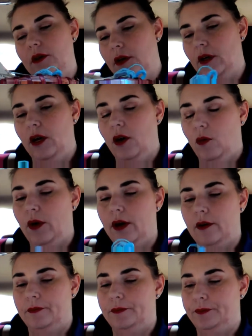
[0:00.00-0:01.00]
So this is
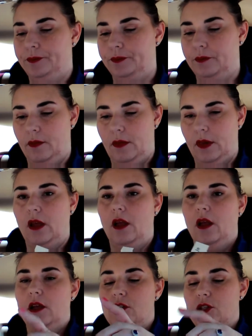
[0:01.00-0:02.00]
my newest
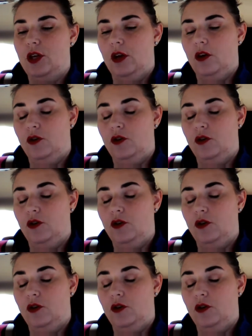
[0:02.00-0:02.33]
basket of